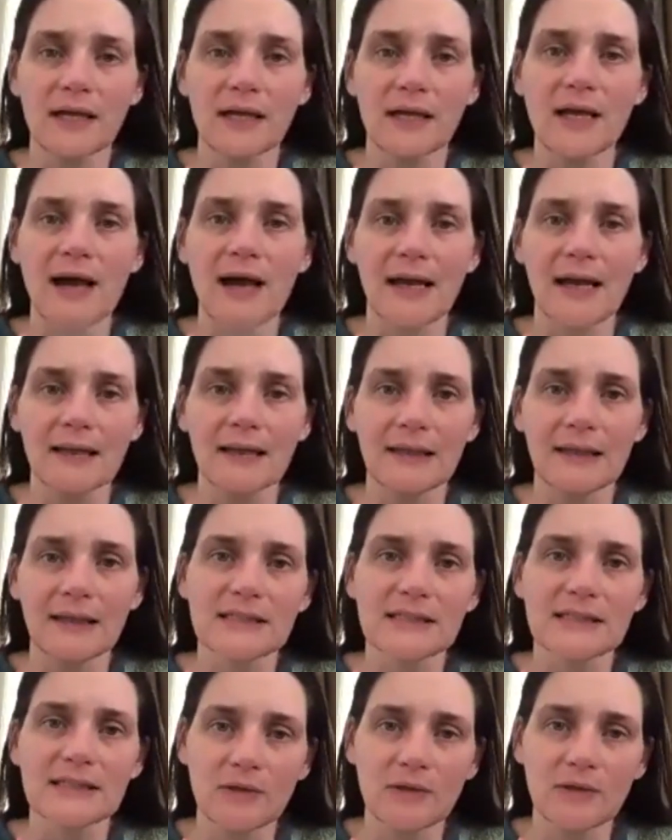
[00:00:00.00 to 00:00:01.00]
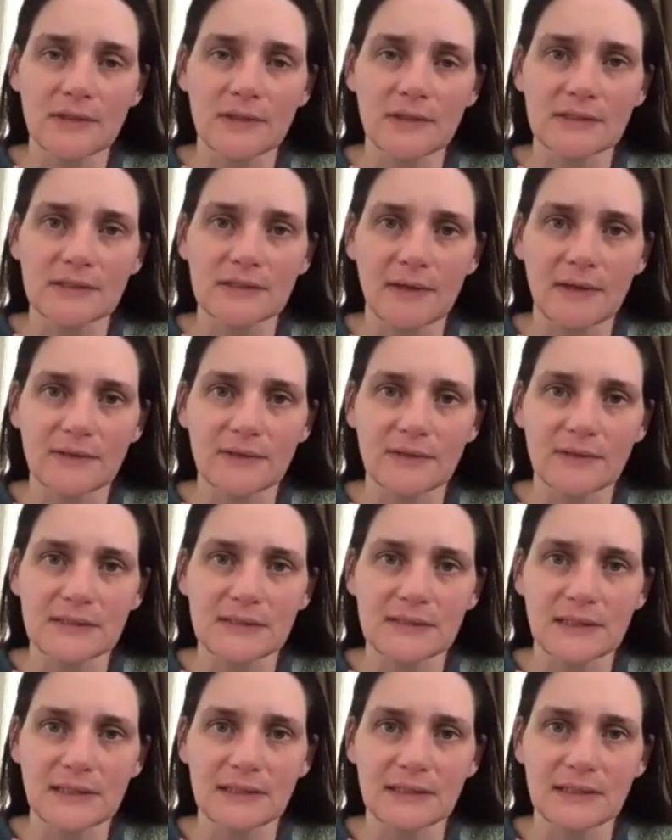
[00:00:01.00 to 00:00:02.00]
Okay. I'd like to be honest about
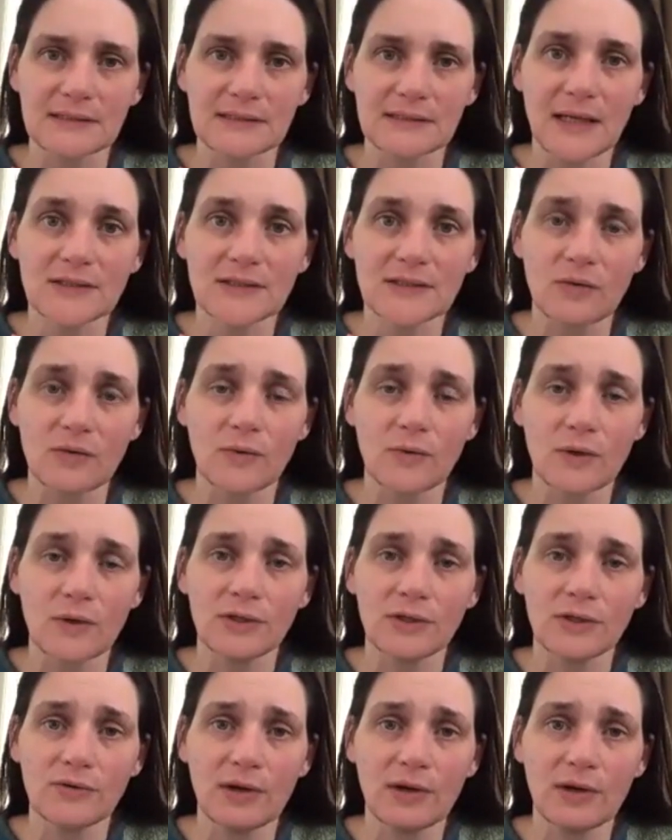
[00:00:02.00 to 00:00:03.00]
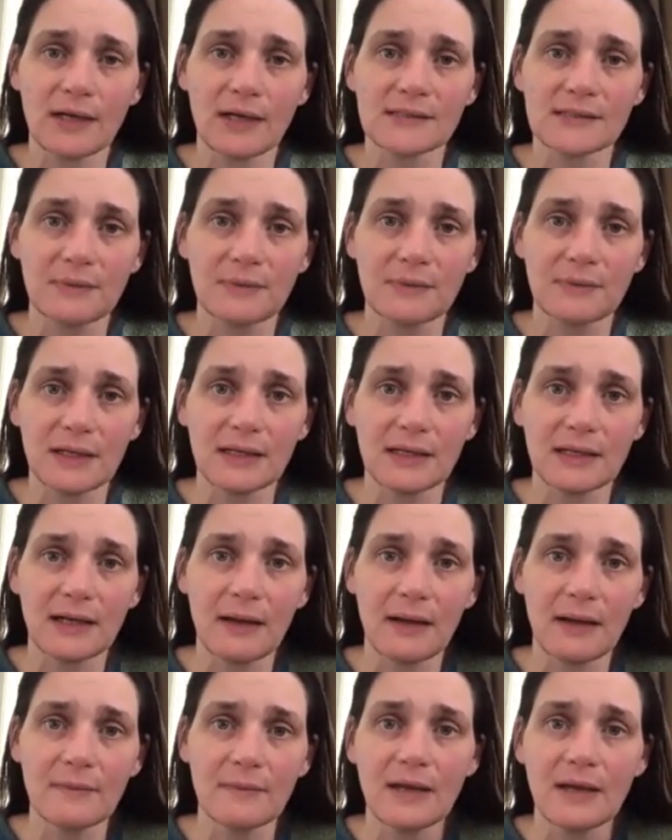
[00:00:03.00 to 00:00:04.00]
these things. I don't want you guys to pick it
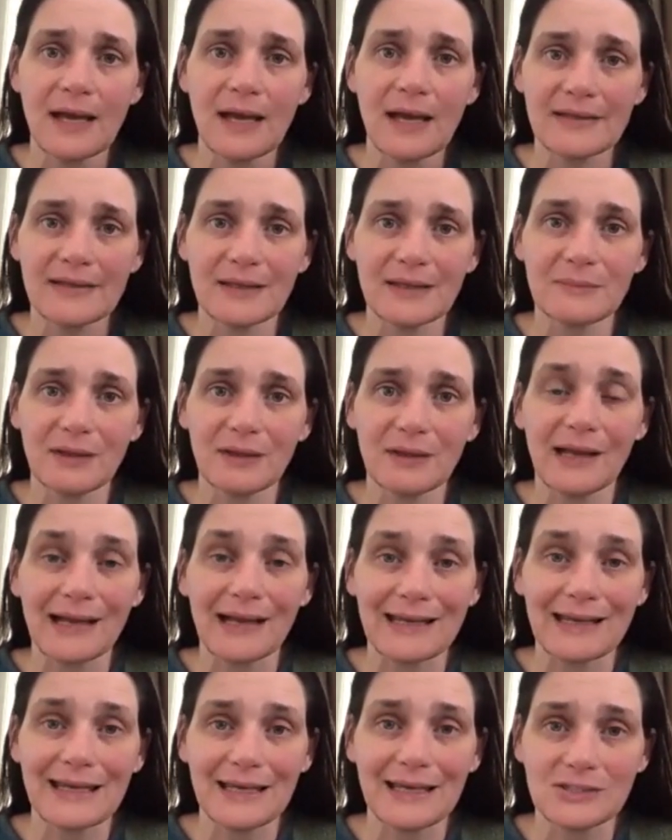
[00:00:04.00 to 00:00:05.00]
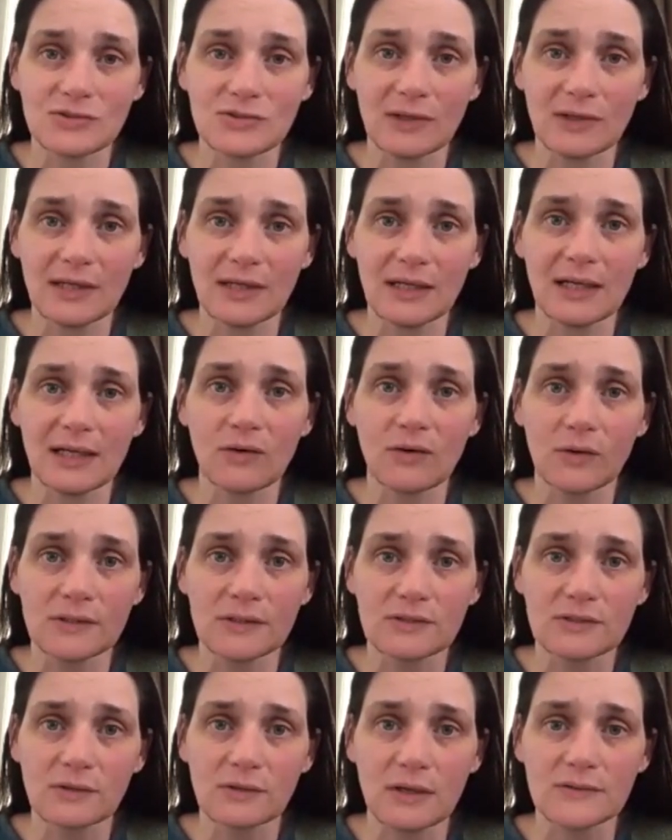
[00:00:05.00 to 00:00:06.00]
up and then be like, I can't drink it or
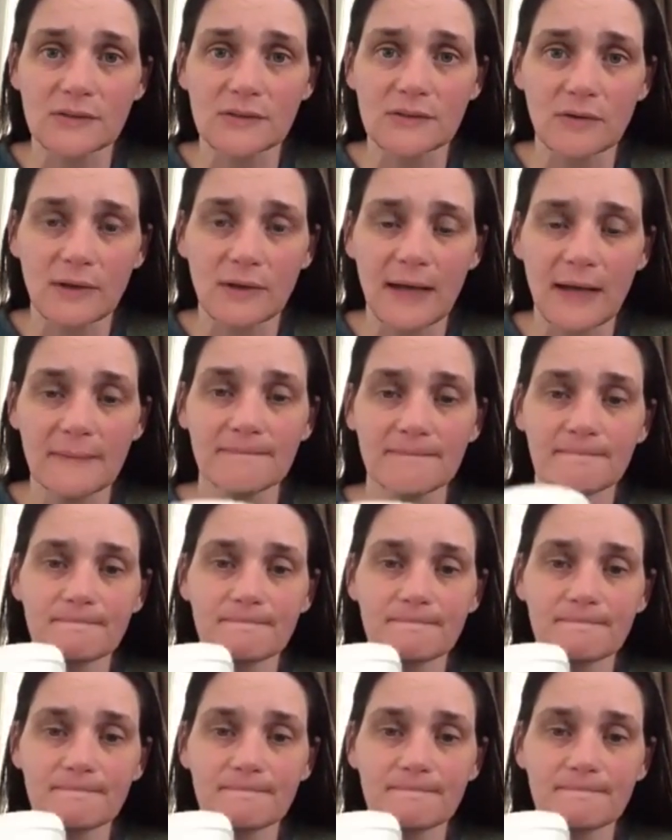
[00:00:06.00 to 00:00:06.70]
it's gross. Okay.